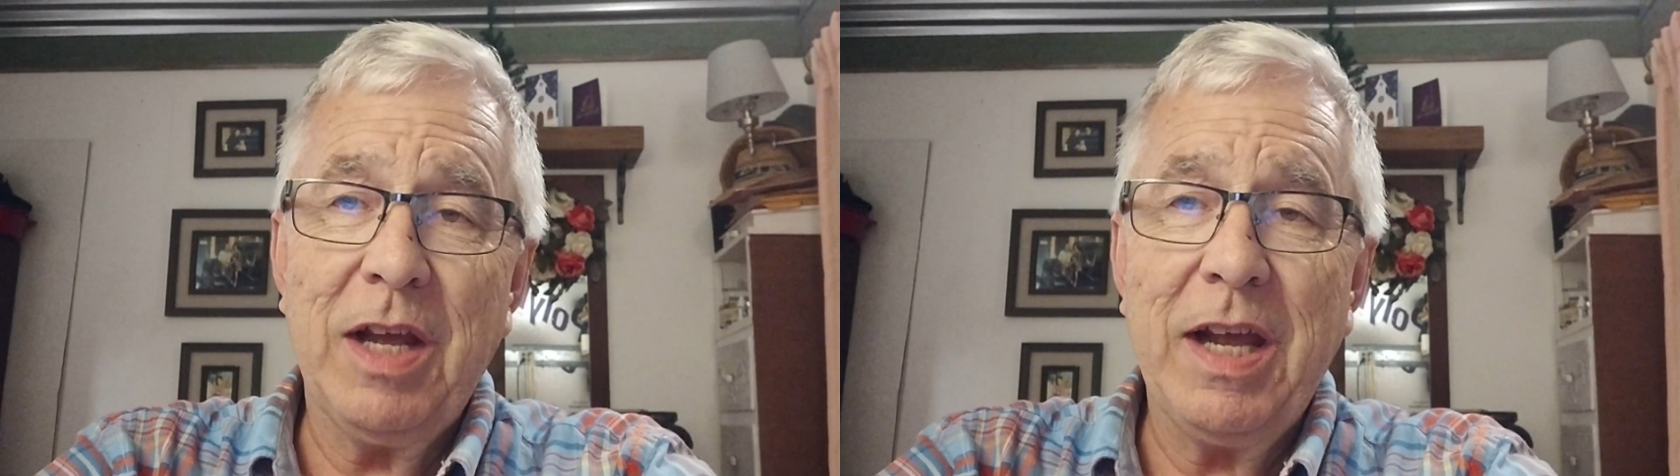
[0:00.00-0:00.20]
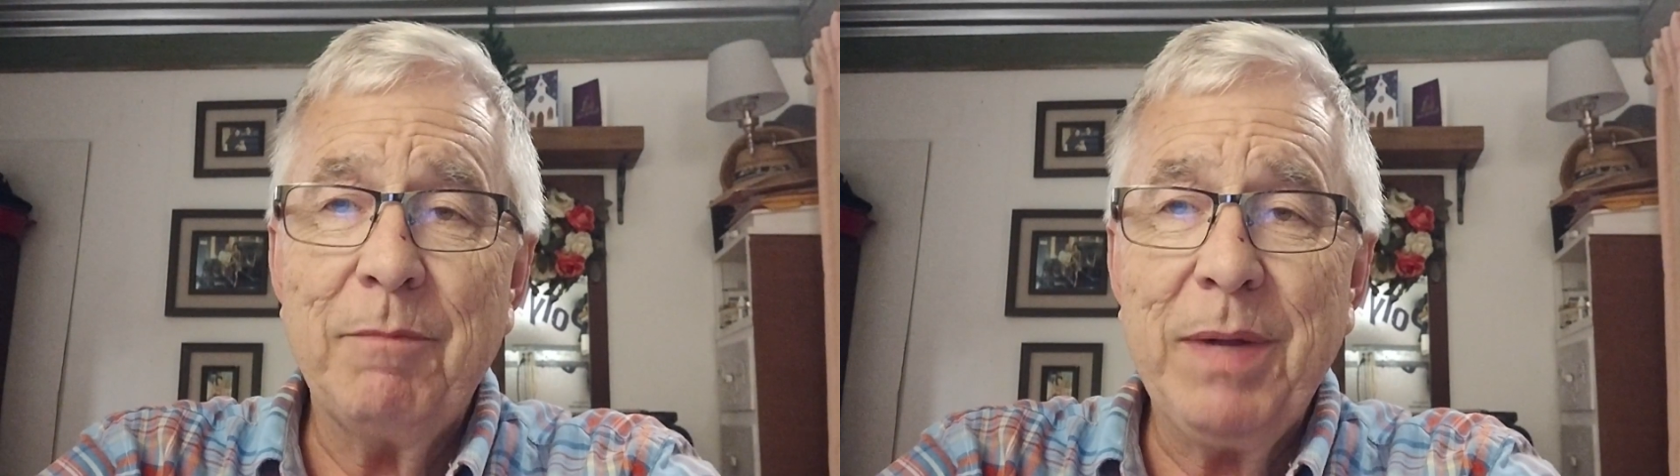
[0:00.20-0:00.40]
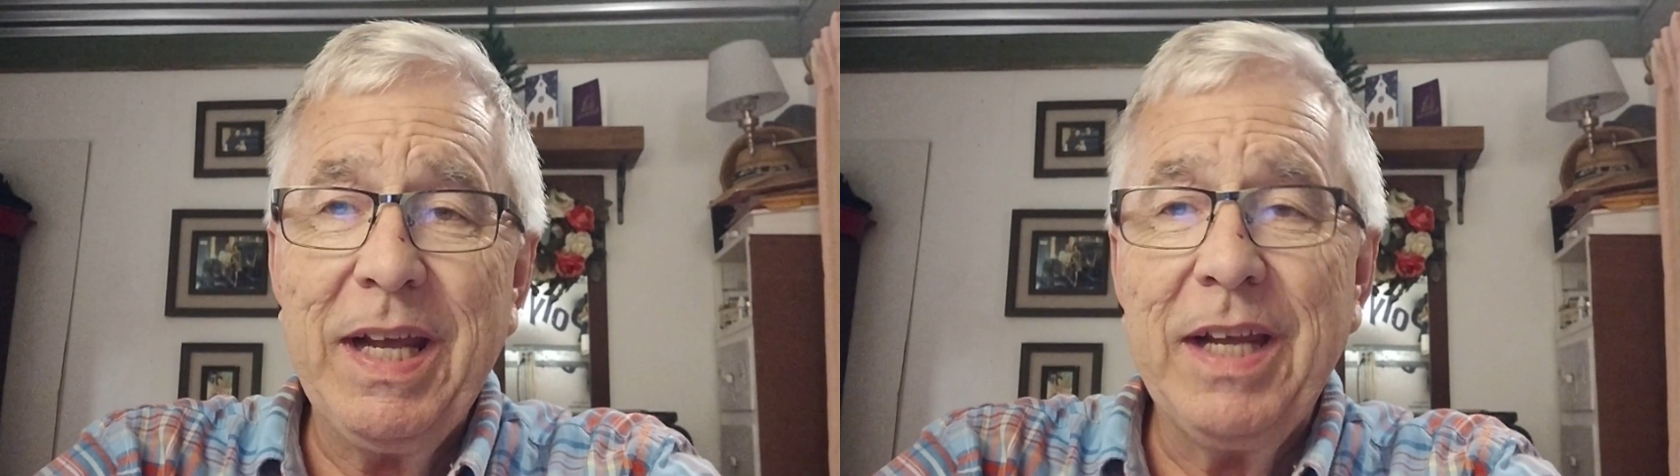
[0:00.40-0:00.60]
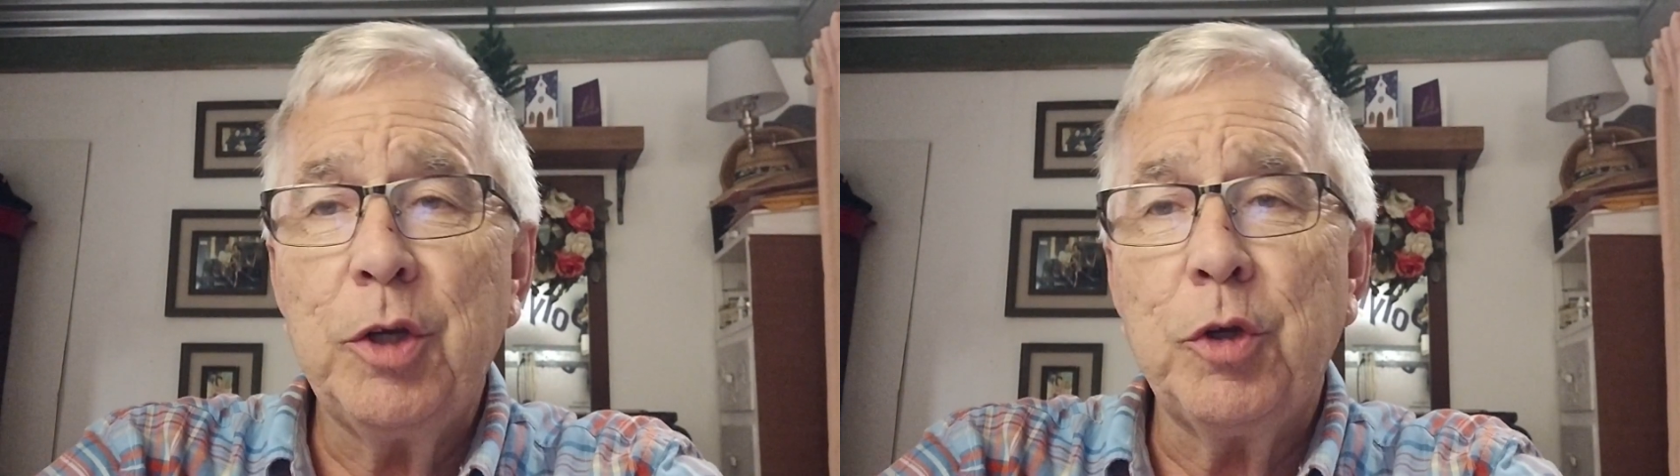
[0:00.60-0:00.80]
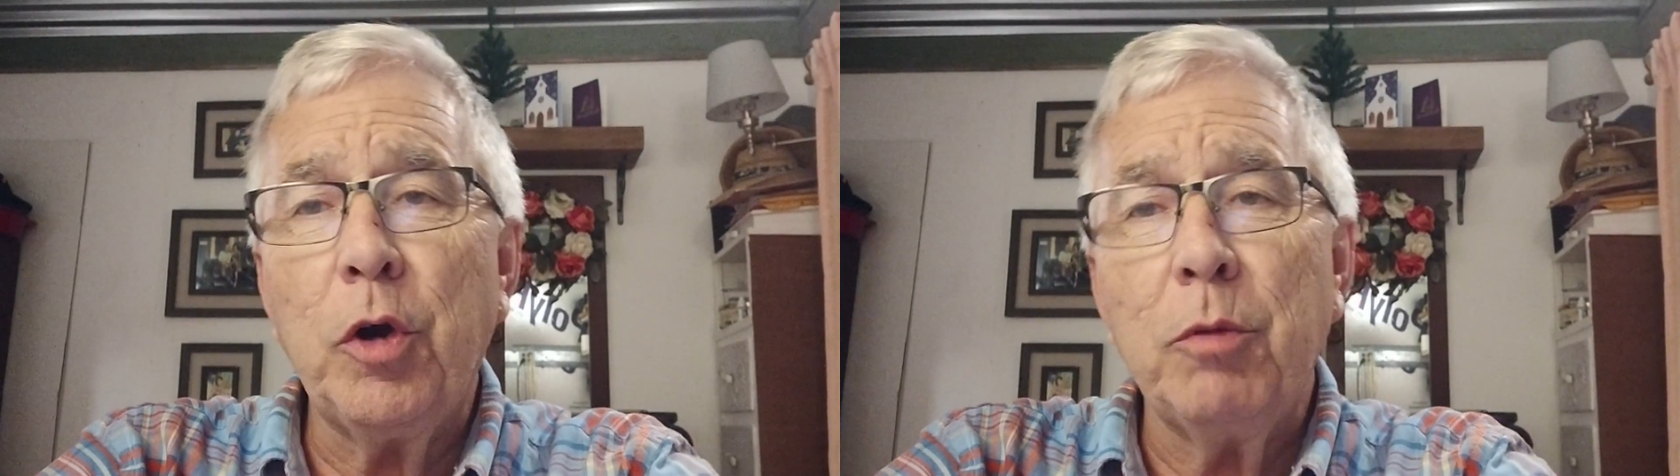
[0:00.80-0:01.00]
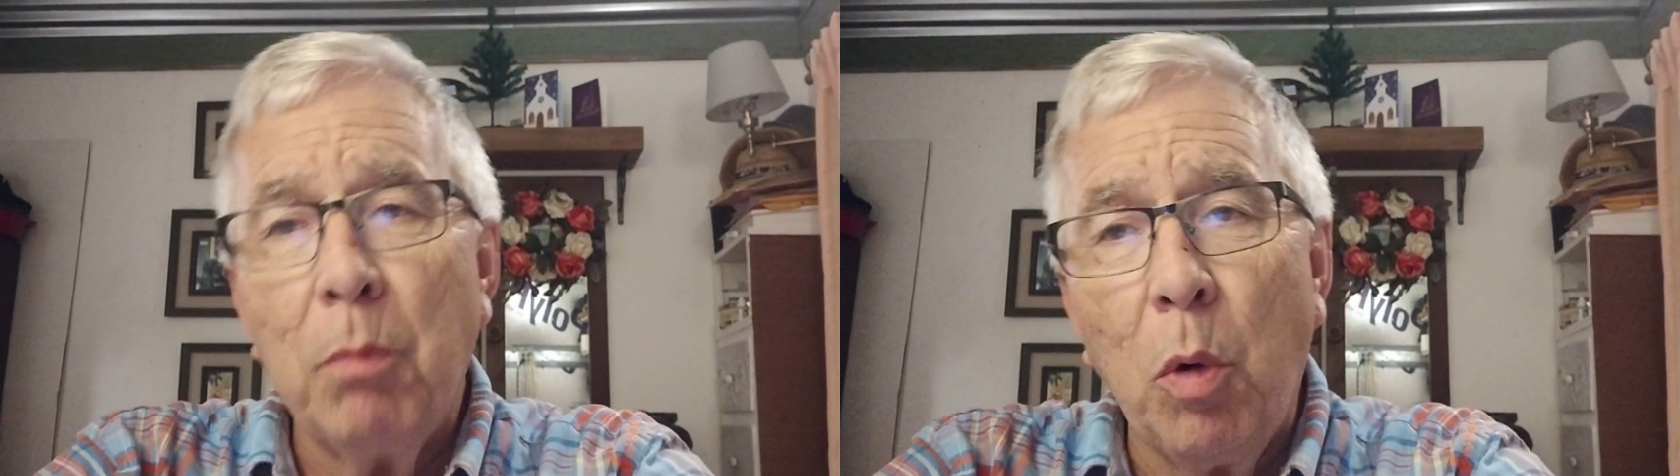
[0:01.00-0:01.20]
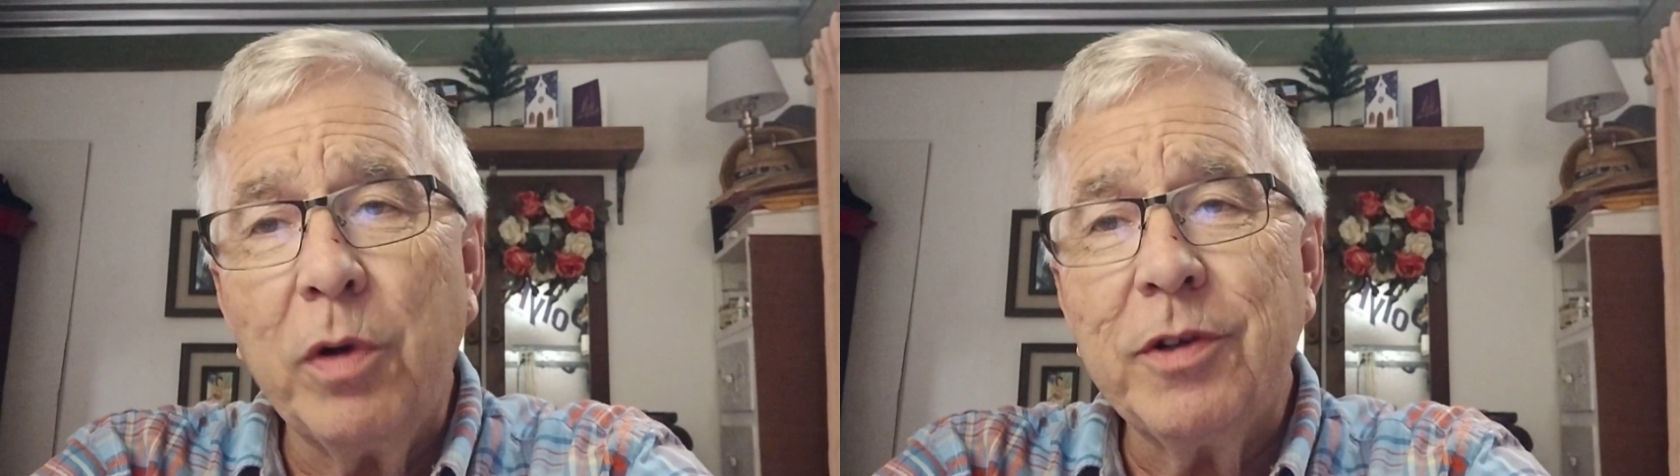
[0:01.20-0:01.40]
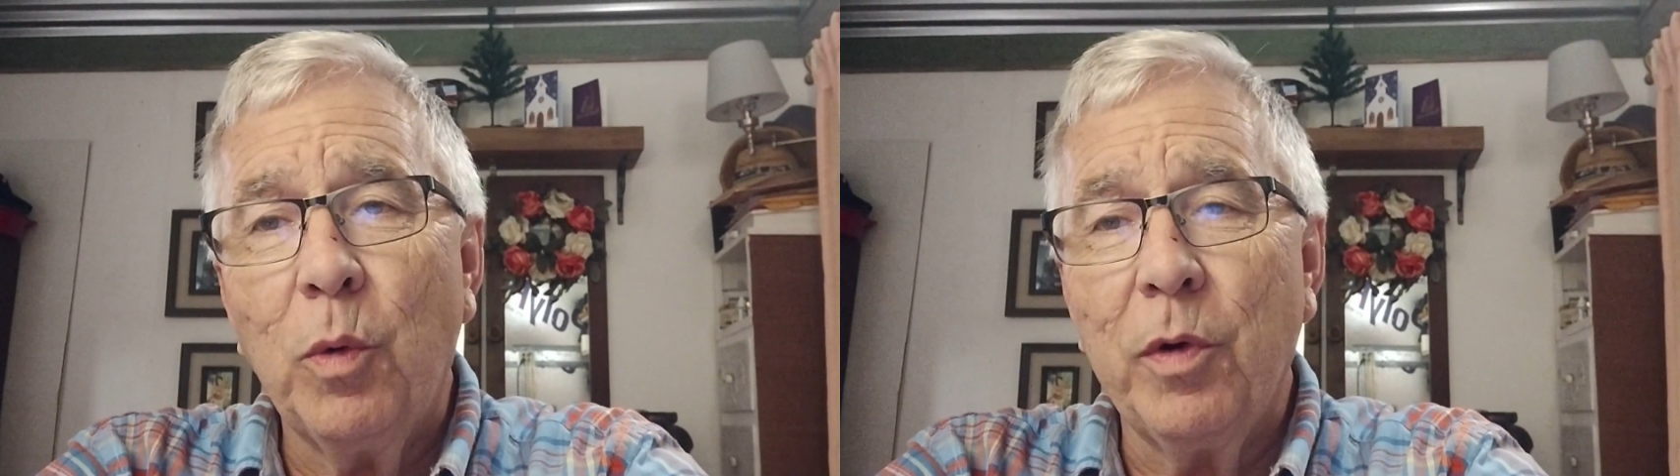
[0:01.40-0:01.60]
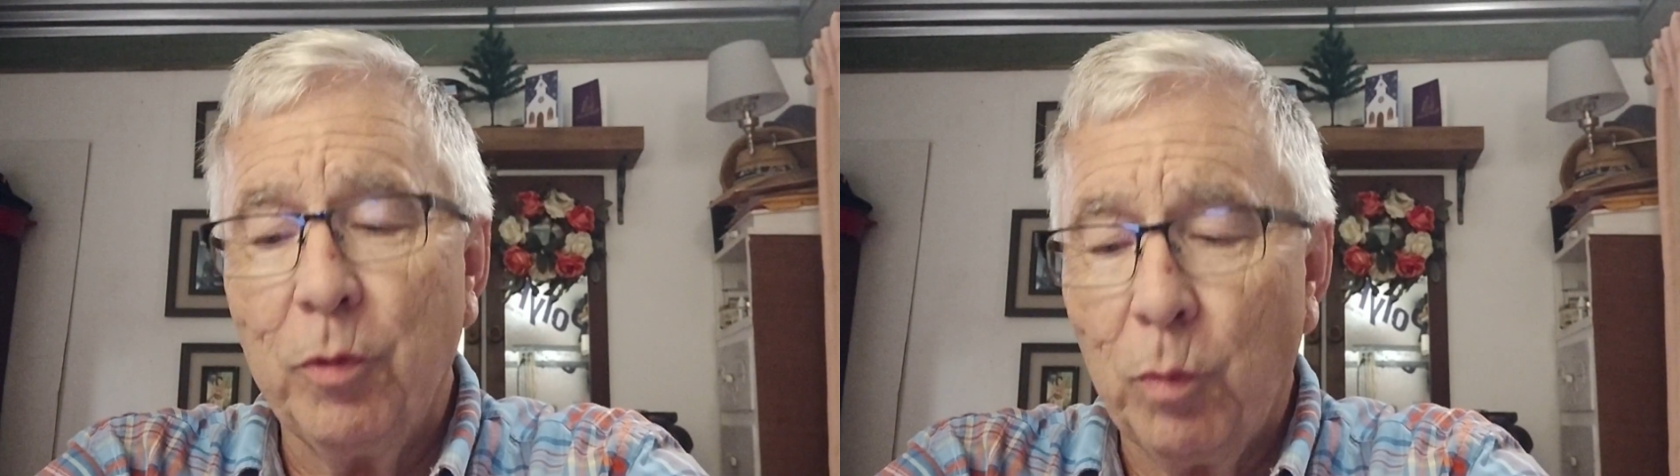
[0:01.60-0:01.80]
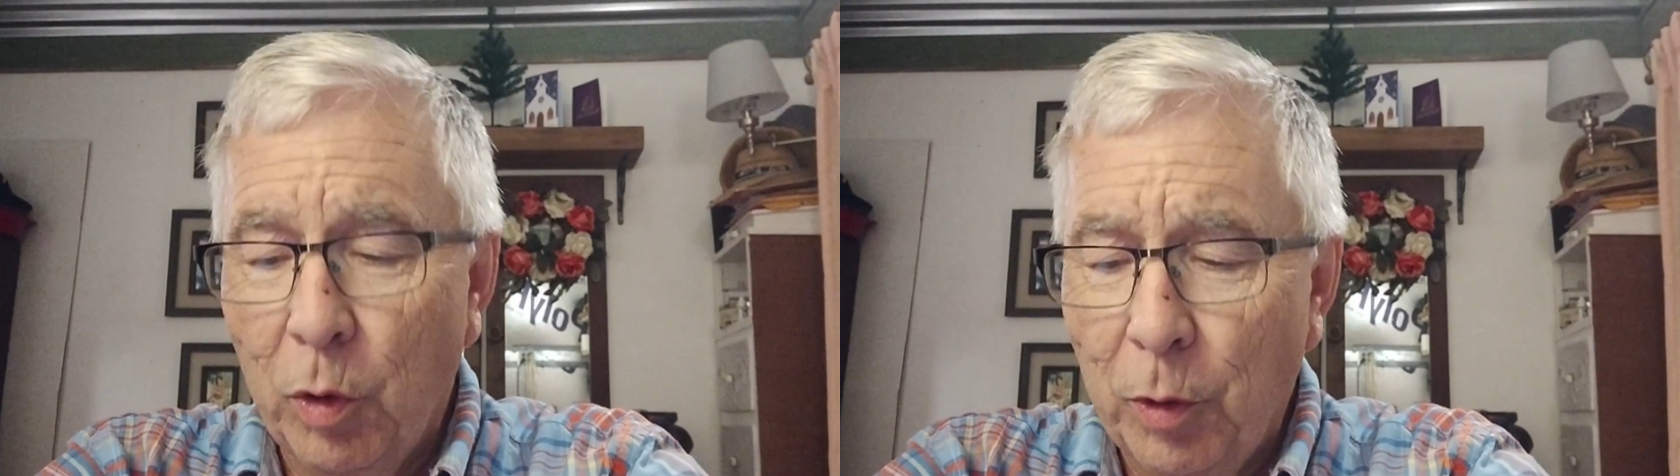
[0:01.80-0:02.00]
They have begun to turn more toward
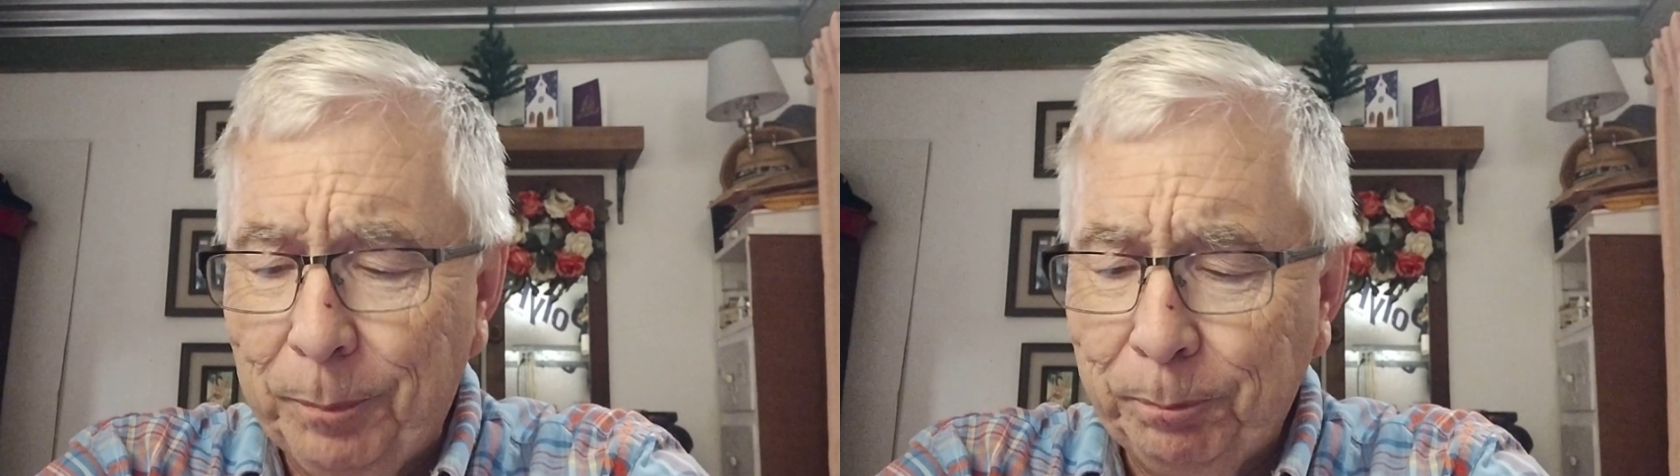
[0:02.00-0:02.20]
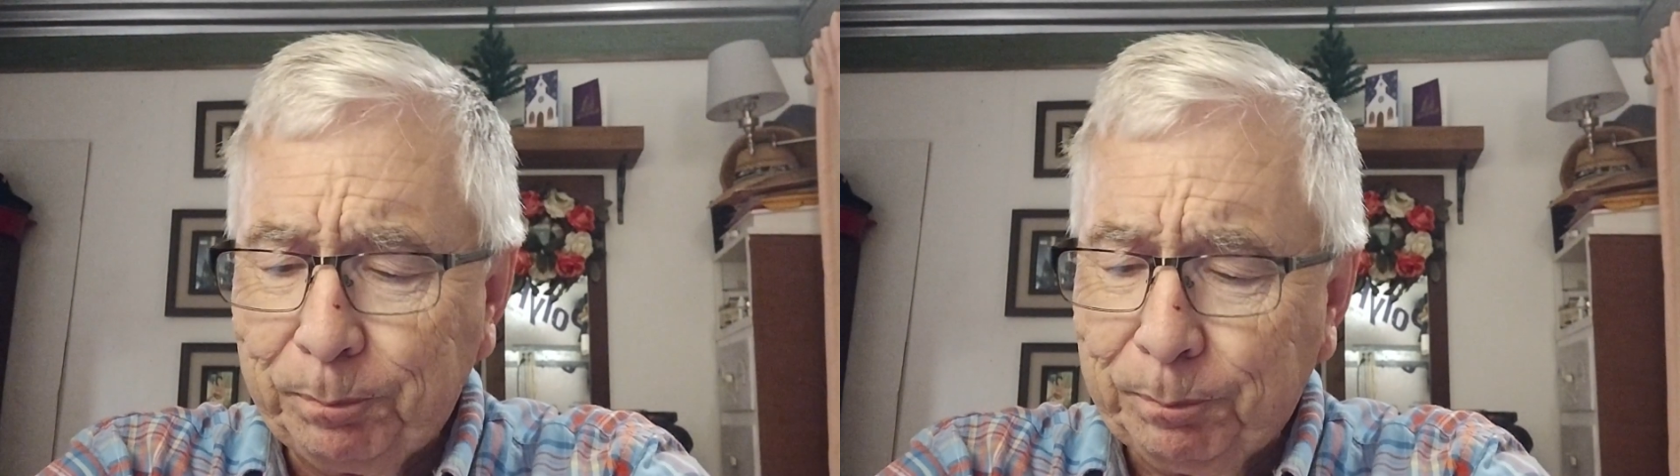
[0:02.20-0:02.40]
the world.